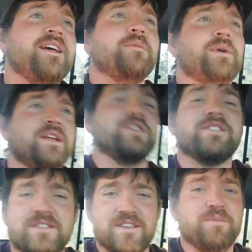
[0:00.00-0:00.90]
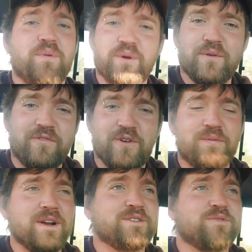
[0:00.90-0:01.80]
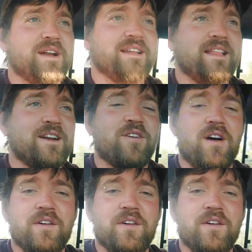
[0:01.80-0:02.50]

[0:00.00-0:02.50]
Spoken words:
but you pull your fuel pressure regulator off,